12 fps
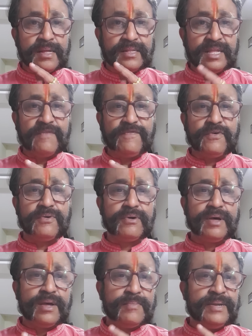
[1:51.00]
Therefore,
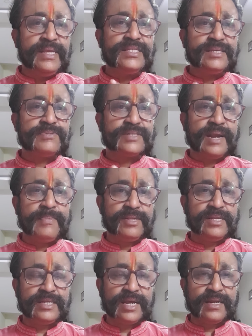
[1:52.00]
please subscribe to
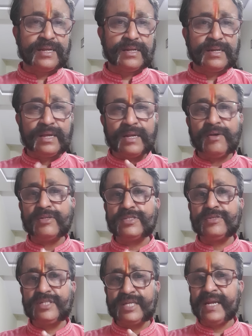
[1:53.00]
the channel and
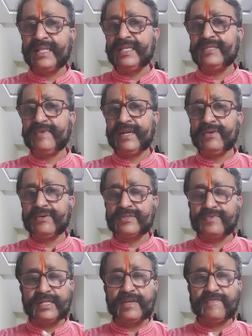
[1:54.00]
also share these
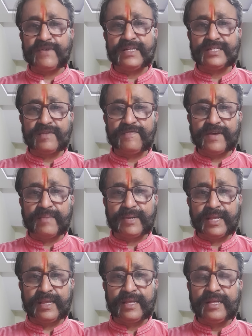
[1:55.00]
videos with your friends and
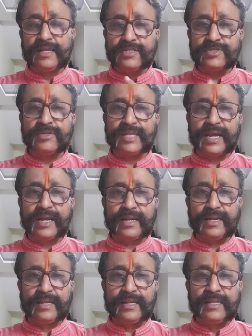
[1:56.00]
family so
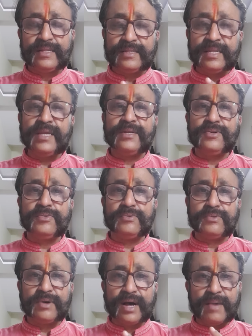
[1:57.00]
that they
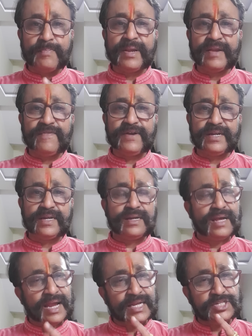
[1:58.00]
too are
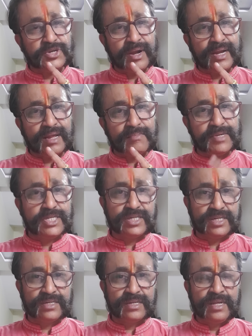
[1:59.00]
benefited and join our
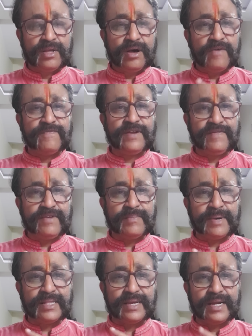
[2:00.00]
mission of living
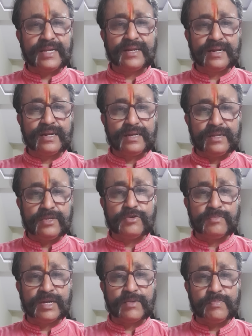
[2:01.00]
by the eternal
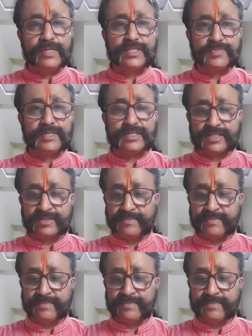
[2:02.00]
human principles.